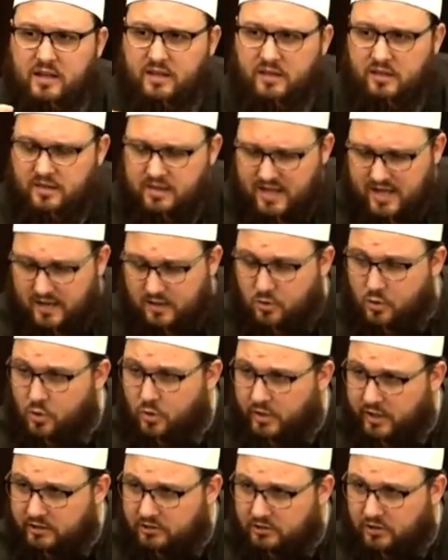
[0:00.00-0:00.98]
That
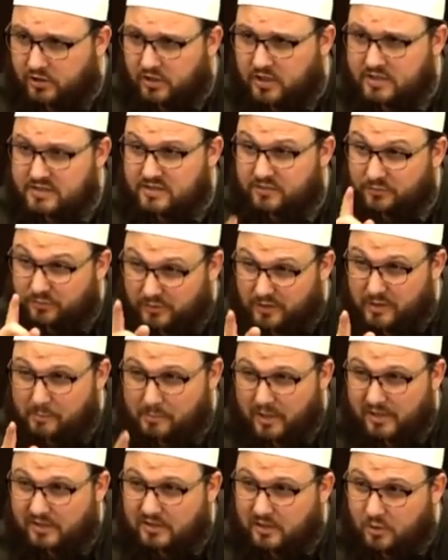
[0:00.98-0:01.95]
coin toss,
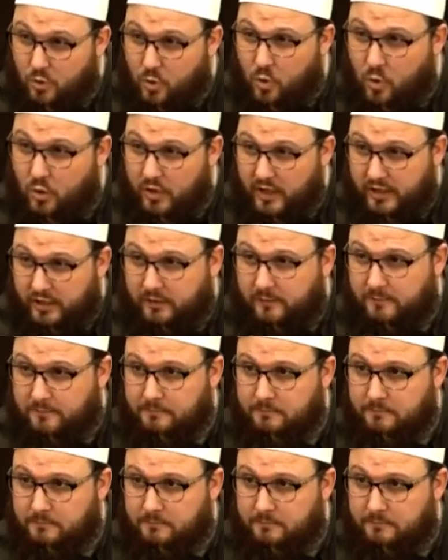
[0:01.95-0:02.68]
flipping the coin,